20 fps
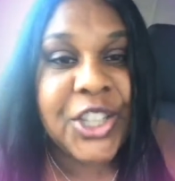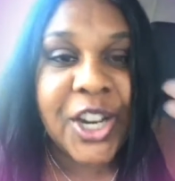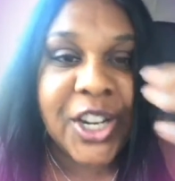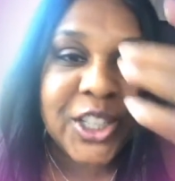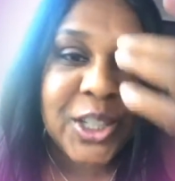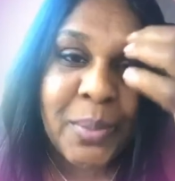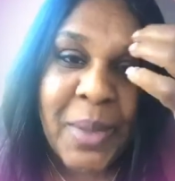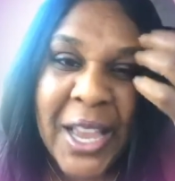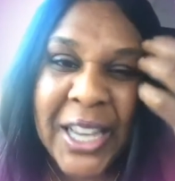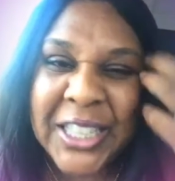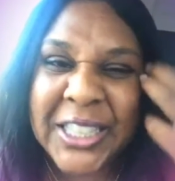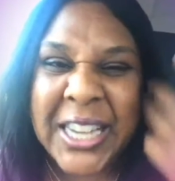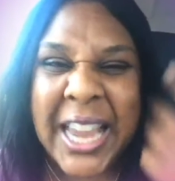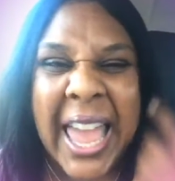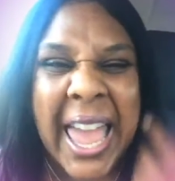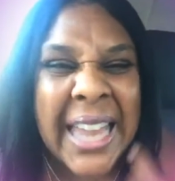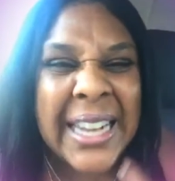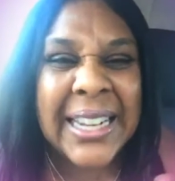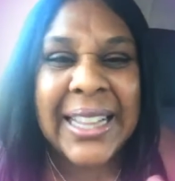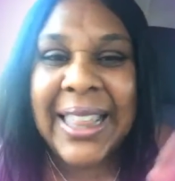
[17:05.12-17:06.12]
in church about
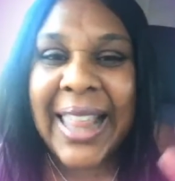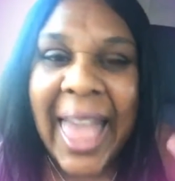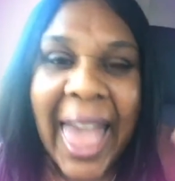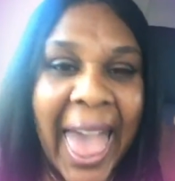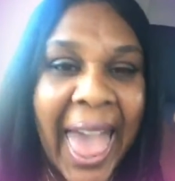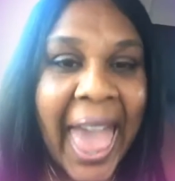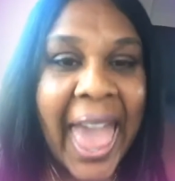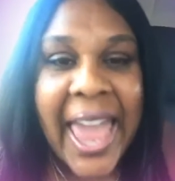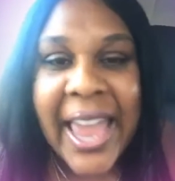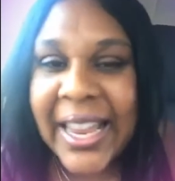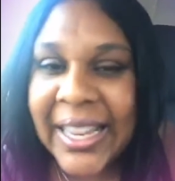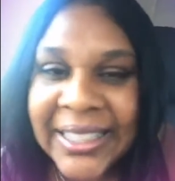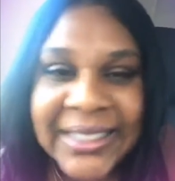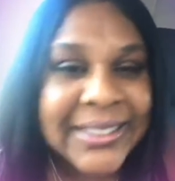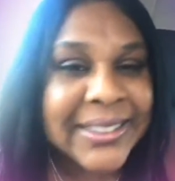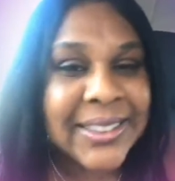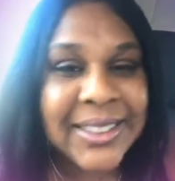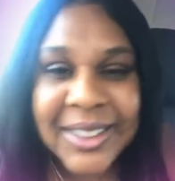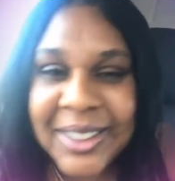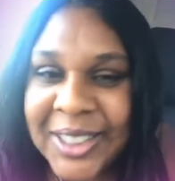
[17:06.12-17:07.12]
shine the
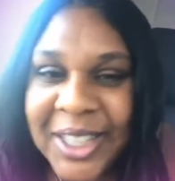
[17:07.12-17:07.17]
light